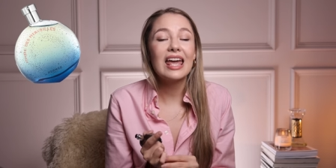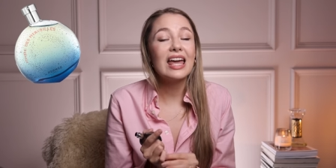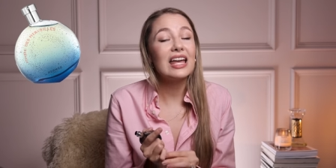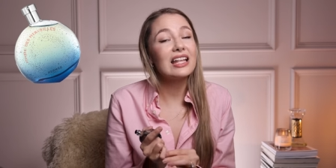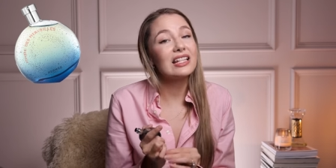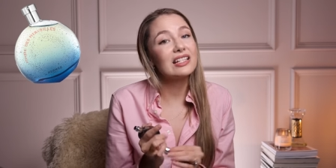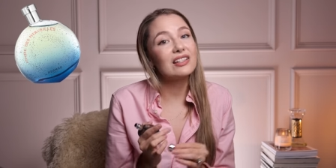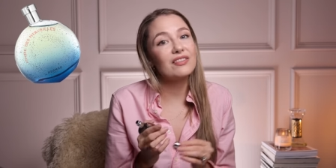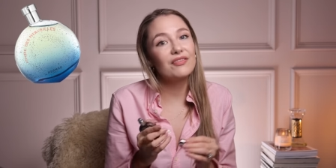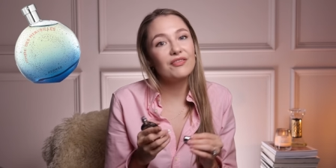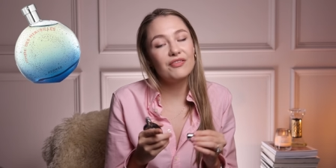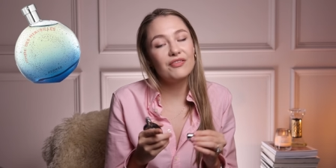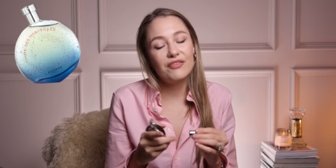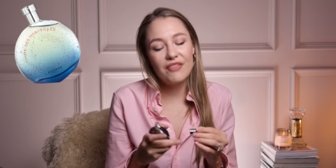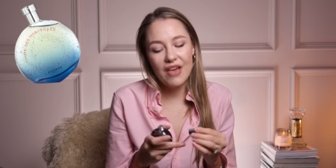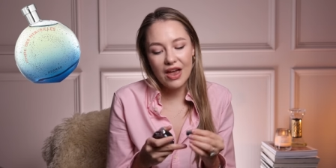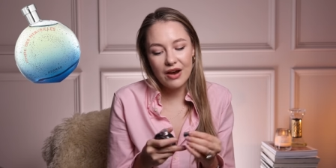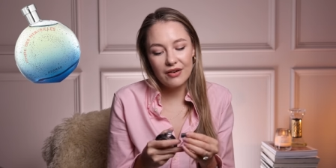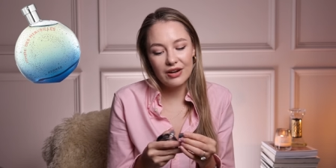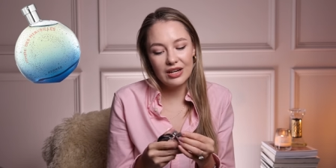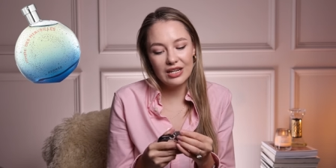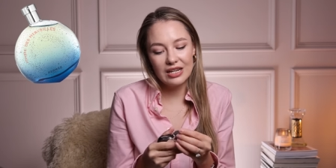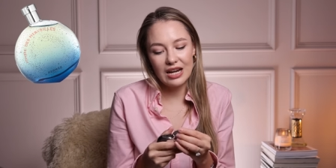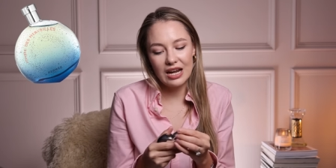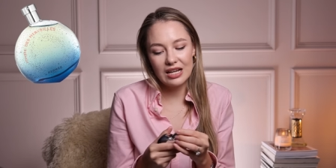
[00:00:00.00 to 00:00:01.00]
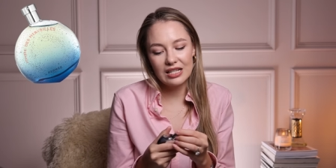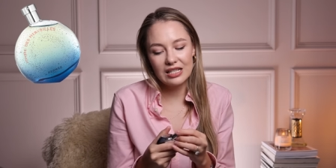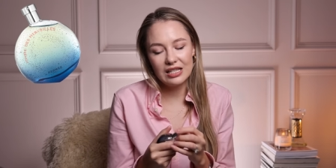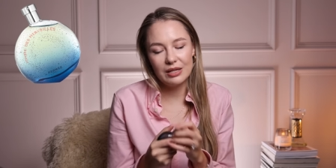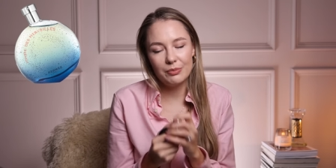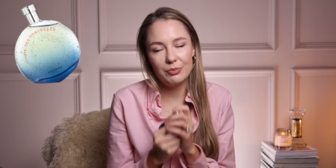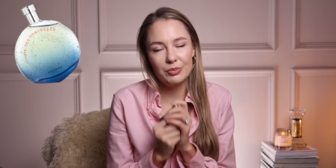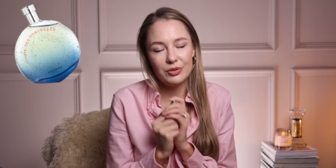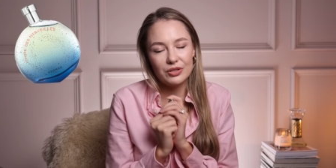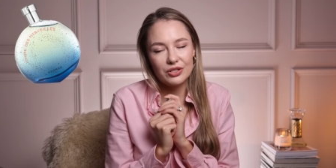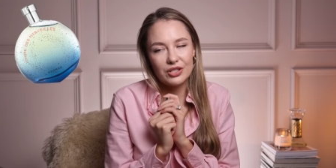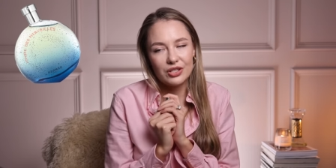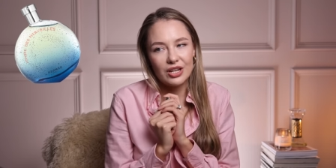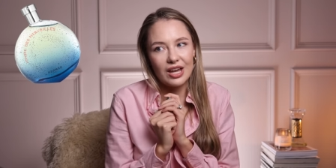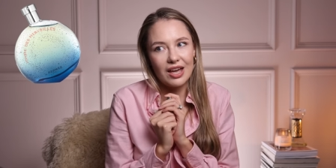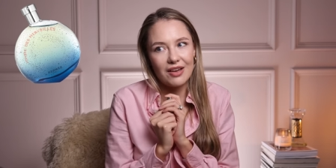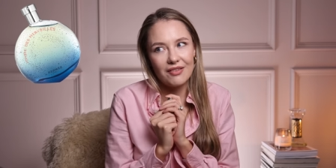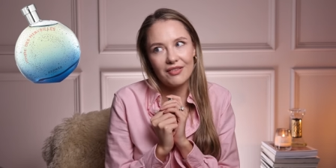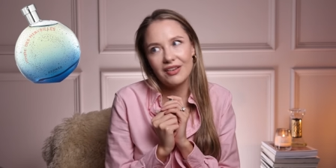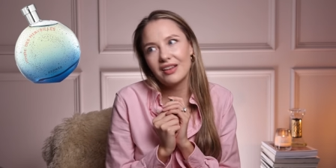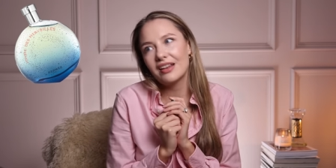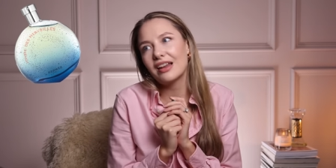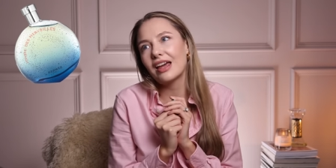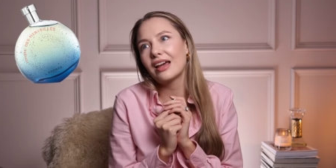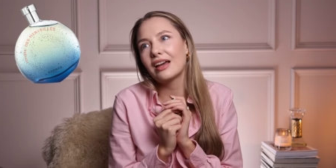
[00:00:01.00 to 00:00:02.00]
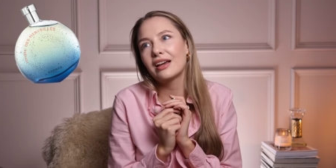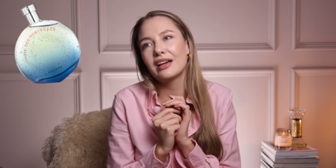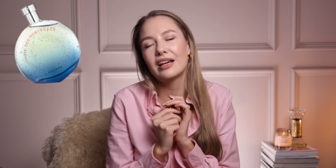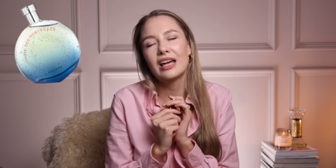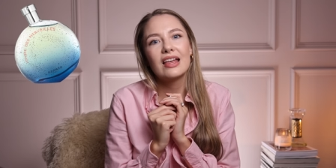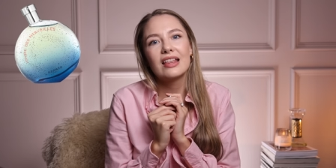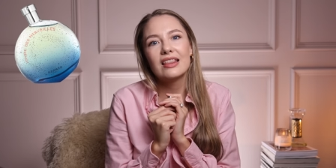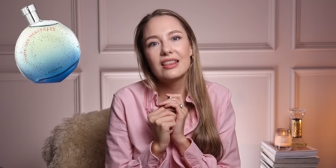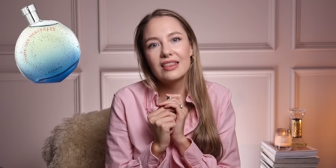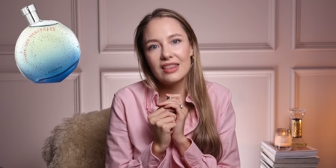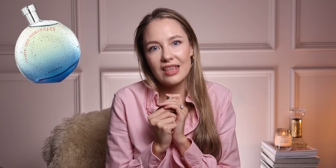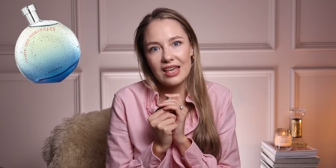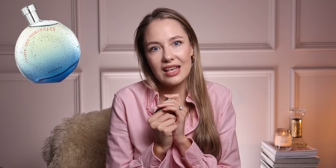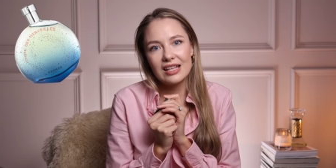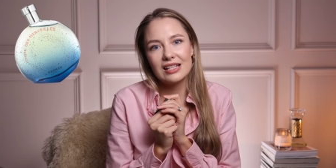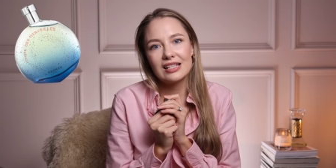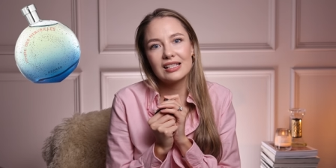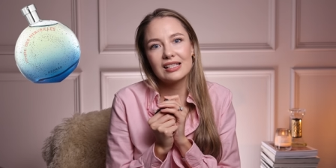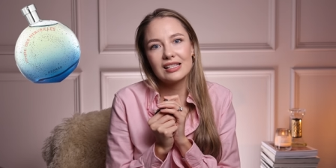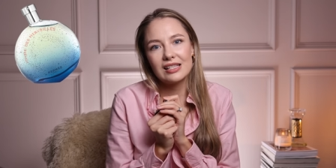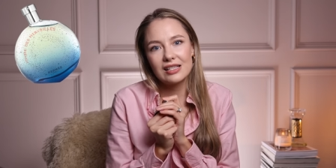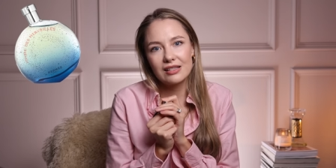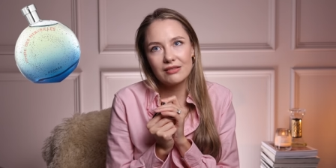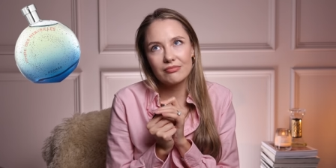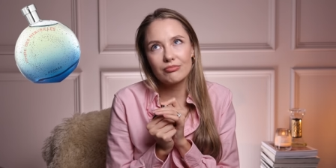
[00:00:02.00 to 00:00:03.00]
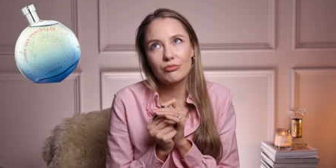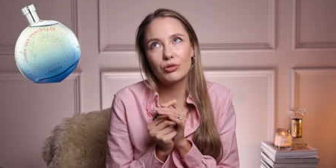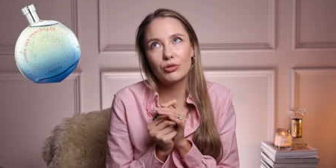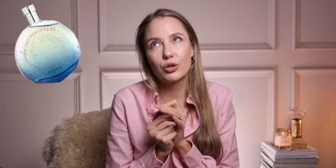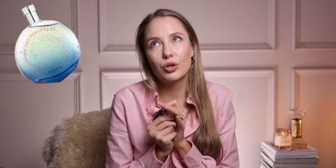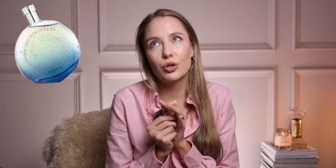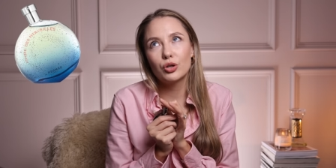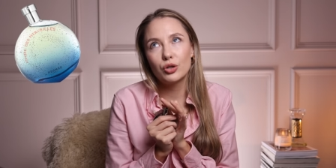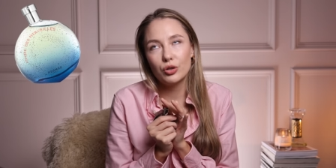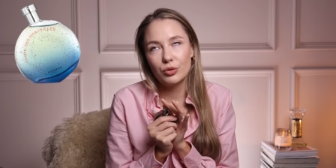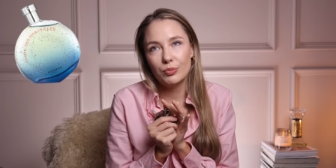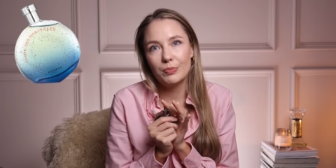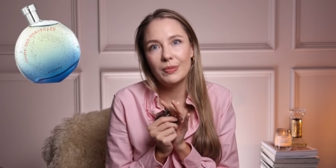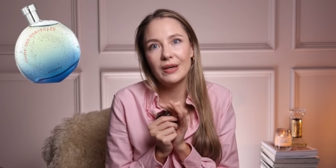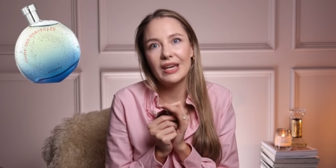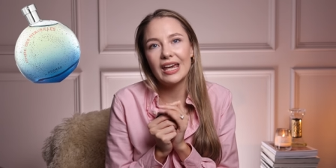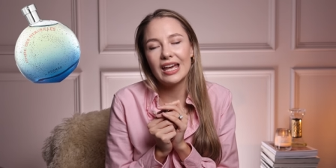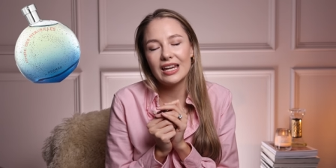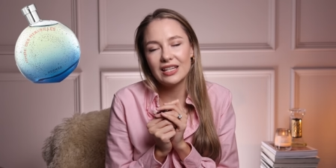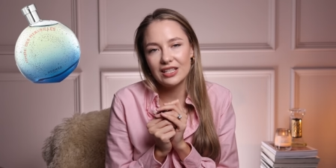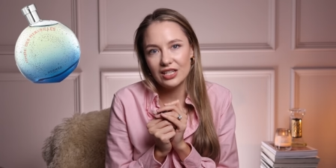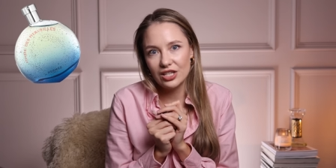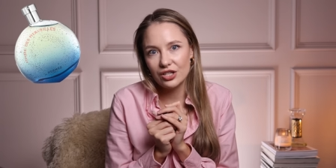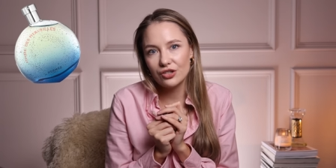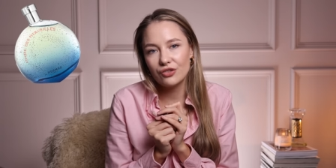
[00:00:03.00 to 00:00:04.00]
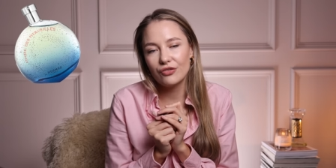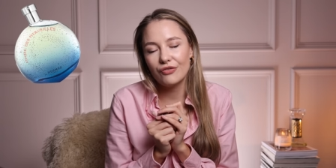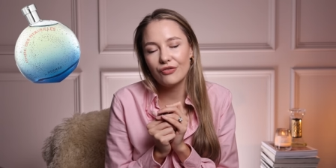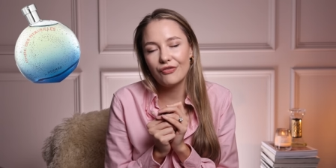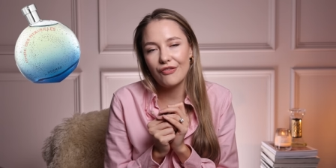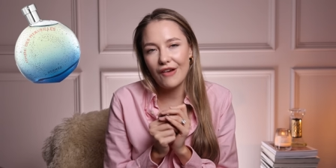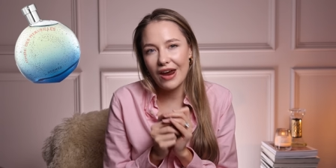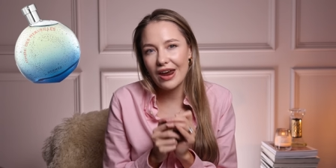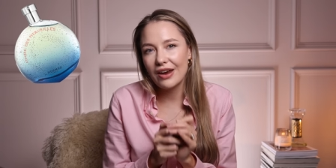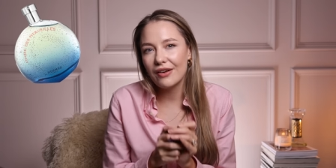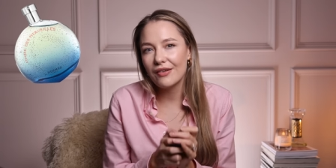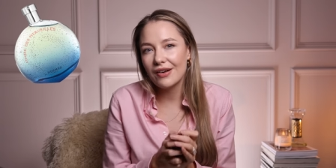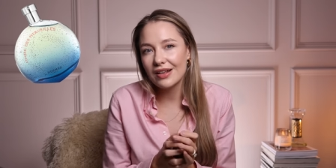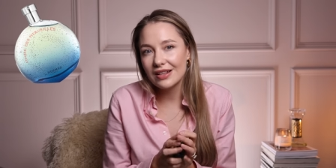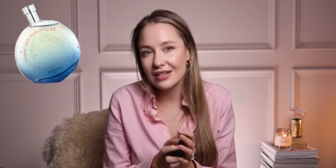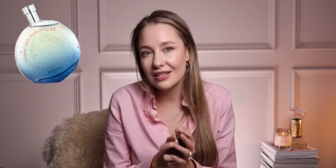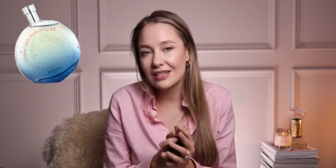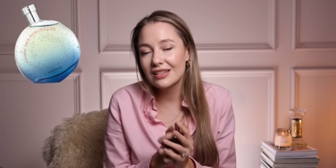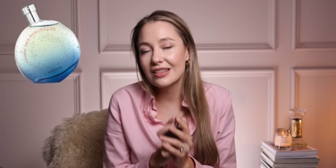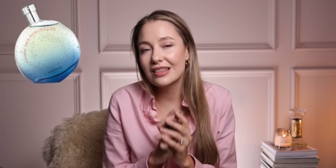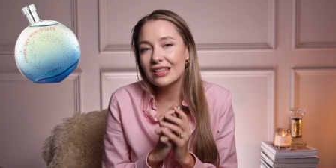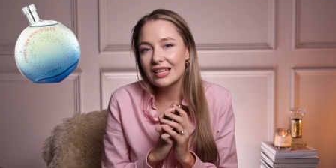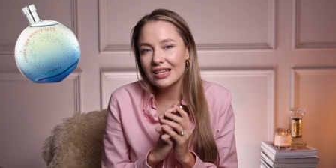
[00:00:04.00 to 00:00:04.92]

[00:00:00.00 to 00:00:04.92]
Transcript: It's very nicely put together. Like, this could be a niche fragrance.